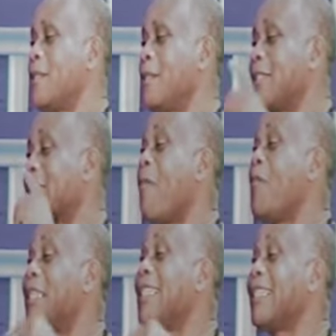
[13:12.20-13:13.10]
the time
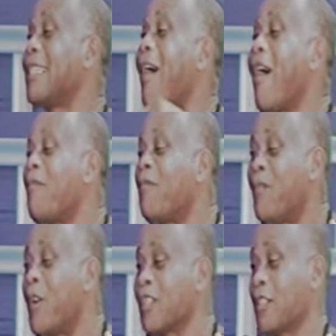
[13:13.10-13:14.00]
we did our
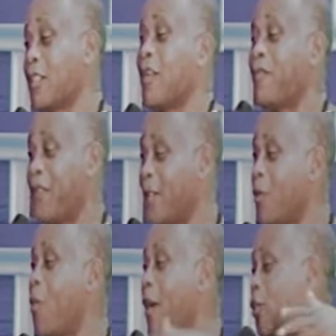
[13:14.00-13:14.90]
first survey, you know,
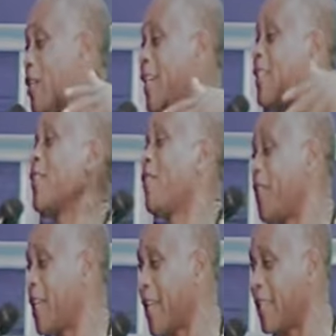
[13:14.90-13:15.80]
we were doing a
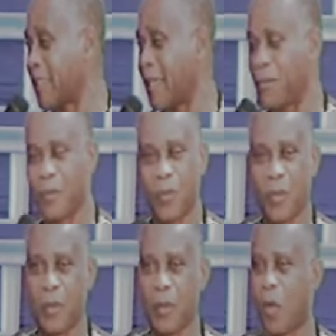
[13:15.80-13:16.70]
survey that time. Um,
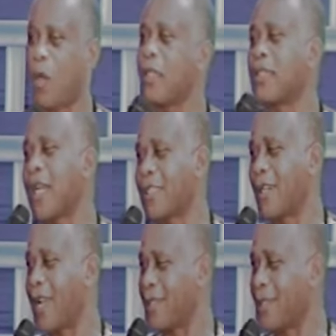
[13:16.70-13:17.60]
we called it
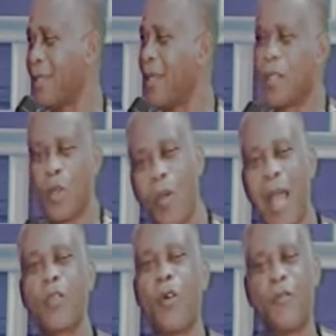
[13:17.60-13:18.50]
Satellite. So we
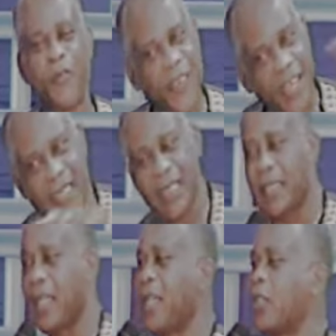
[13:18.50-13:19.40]
had to feed it
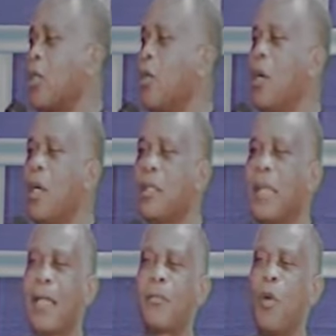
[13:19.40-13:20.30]
into
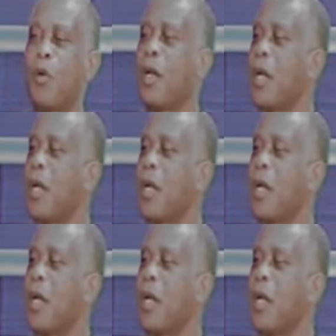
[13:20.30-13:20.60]
that book.